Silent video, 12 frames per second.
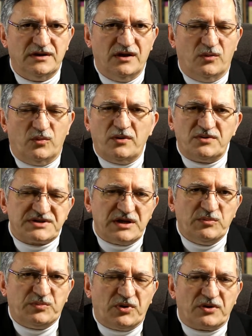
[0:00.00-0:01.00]
What was
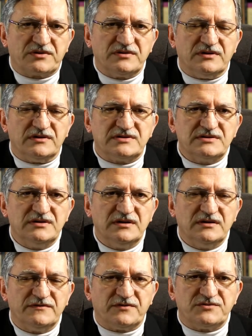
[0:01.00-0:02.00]
important
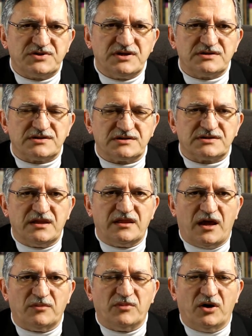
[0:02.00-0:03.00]
for Jesus in
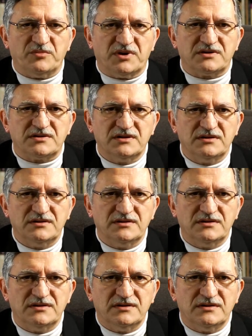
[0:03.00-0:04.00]
that moment
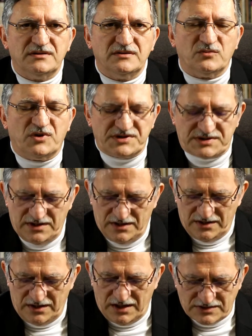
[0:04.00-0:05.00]
was
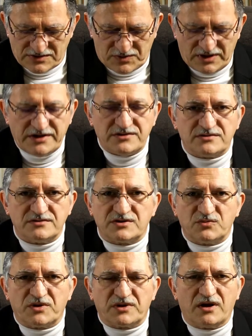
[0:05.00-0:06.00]
his
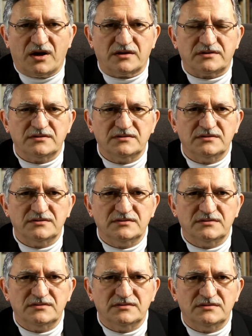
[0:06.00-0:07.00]
relationship with God,
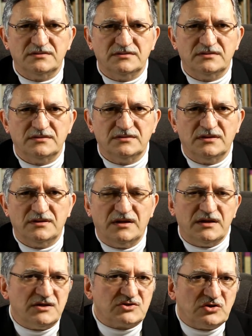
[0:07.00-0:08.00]

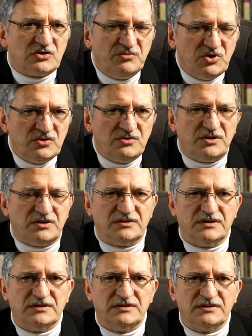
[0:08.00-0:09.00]
his communion
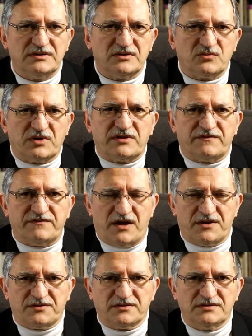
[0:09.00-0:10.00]
with the
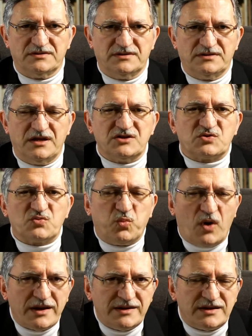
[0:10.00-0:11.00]
Father, his
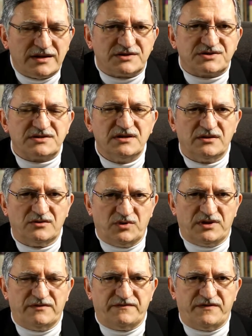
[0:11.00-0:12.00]
oneness
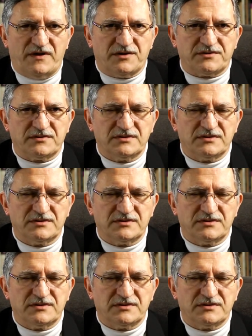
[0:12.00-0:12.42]
with the Father.